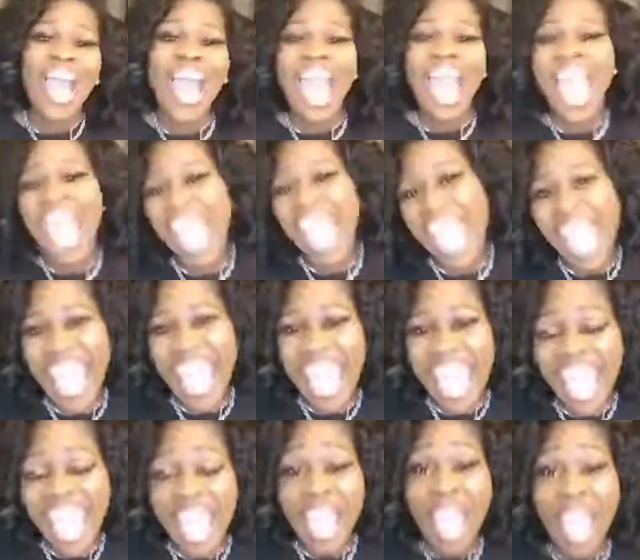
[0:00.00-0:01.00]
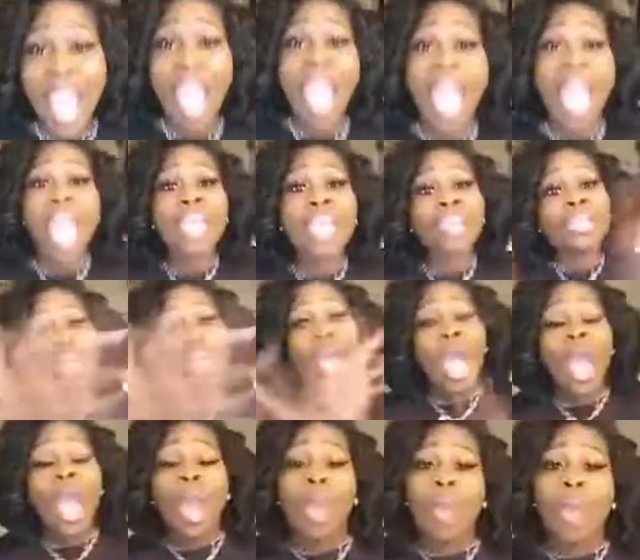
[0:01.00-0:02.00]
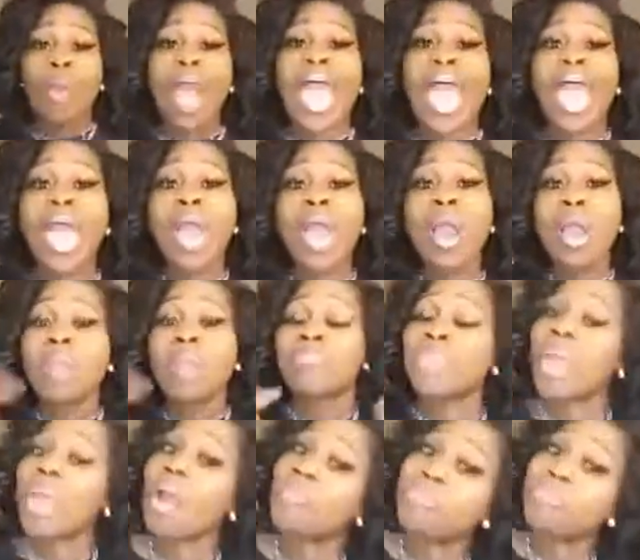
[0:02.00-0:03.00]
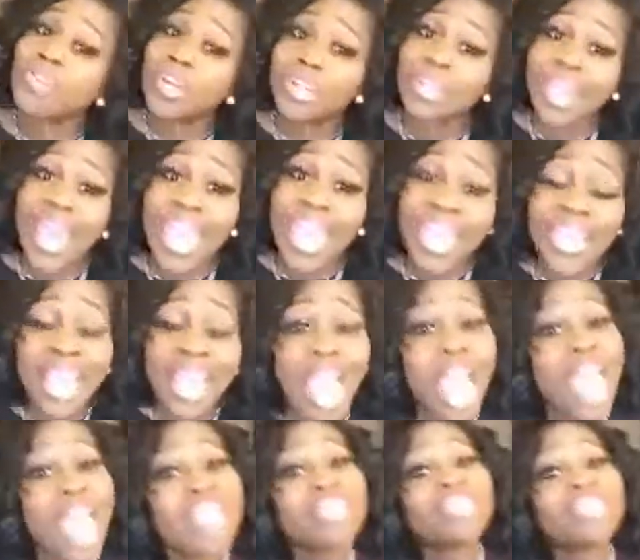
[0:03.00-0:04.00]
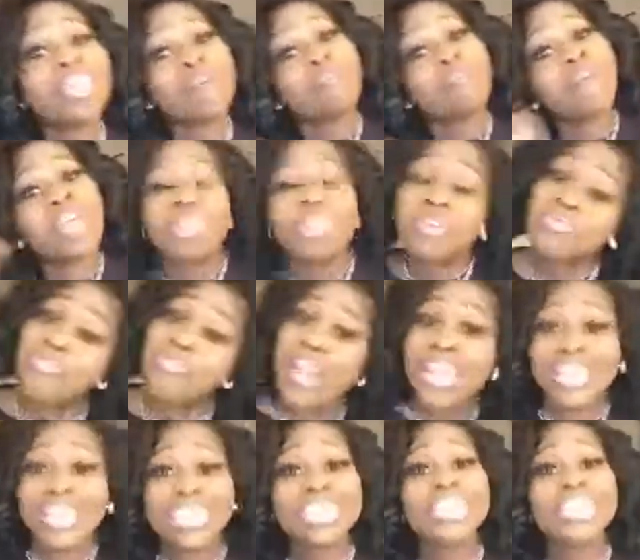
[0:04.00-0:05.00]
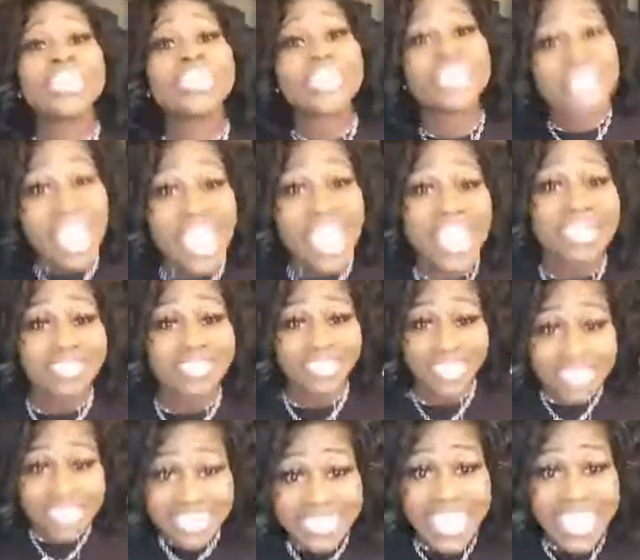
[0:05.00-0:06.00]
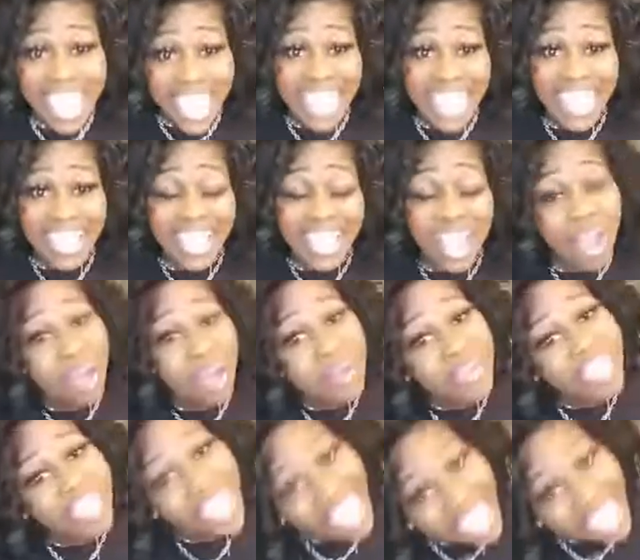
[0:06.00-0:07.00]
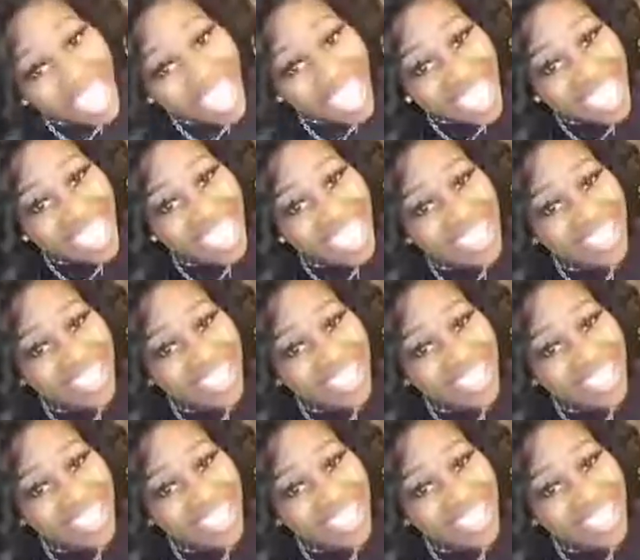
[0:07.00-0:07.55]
Hi. Yo, I hope y'all feel like the motherfucking shit today, okay?